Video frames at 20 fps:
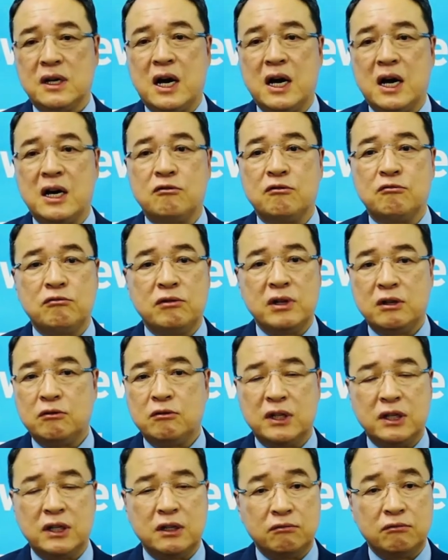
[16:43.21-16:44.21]
I
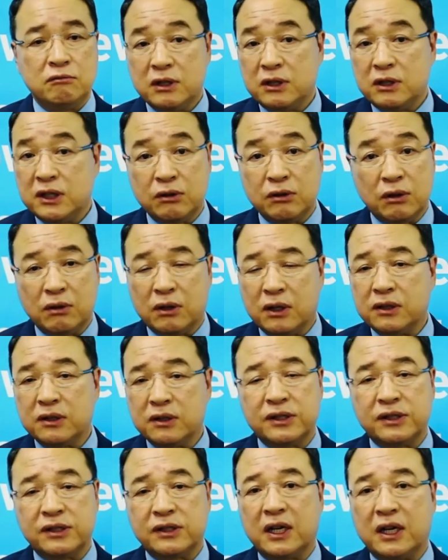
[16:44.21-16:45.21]
really, really don't
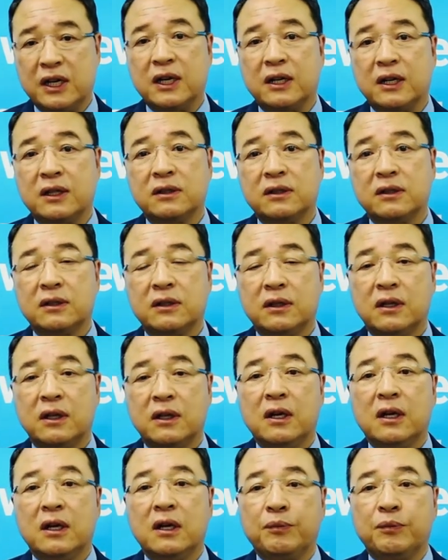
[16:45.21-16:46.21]
understand.
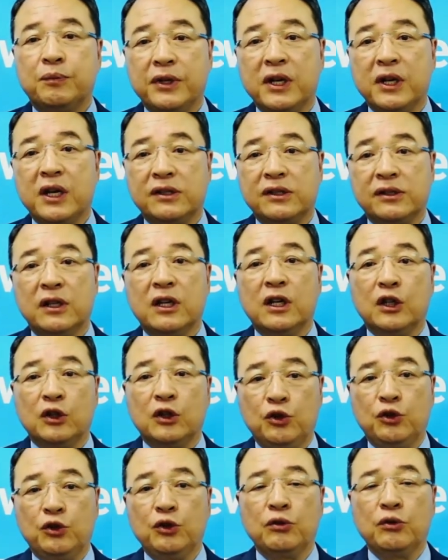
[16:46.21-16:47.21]
Please
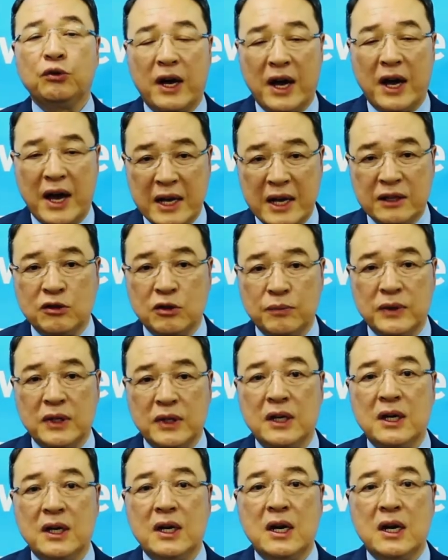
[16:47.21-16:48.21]
do
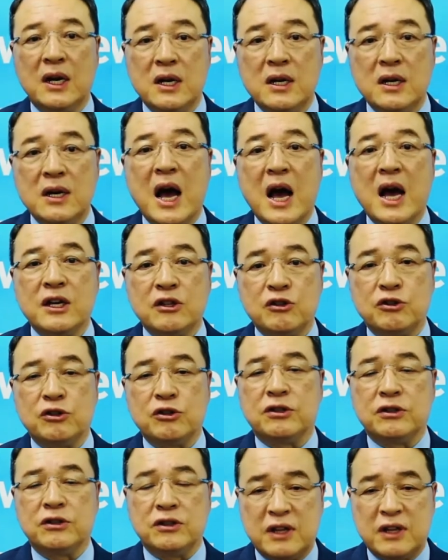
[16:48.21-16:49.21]
Atomy like
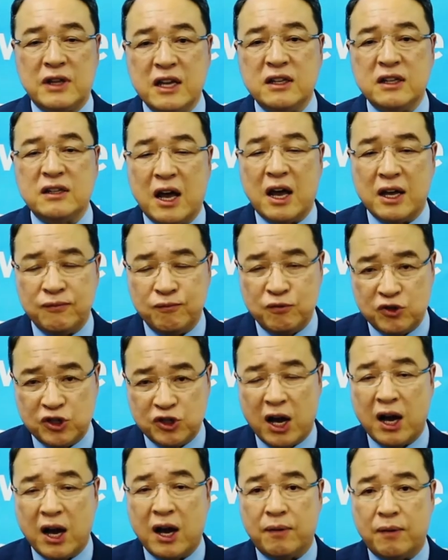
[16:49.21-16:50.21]
your daytime
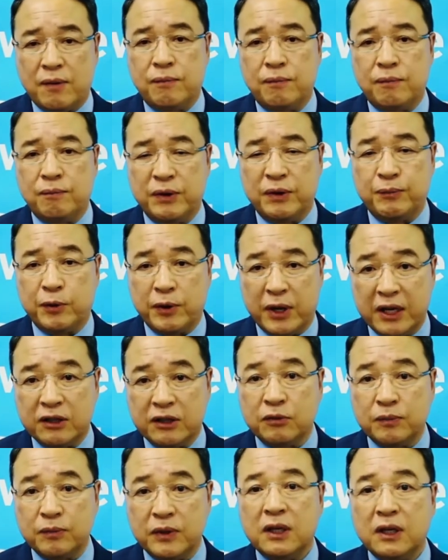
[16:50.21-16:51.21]
job before
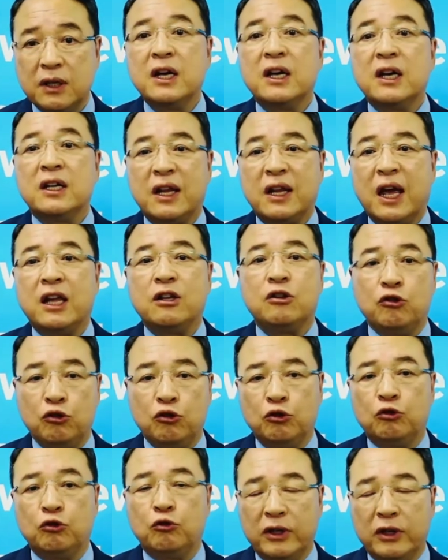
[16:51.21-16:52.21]
Atomy, then
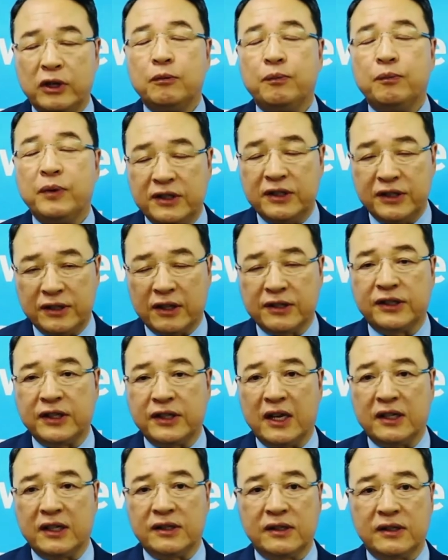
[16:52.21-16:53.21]
you will be
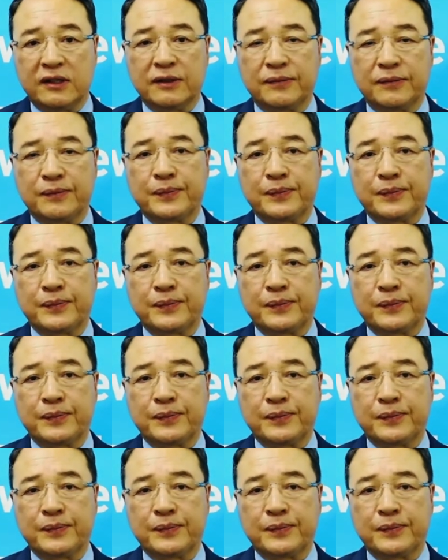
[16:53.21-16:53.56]
success.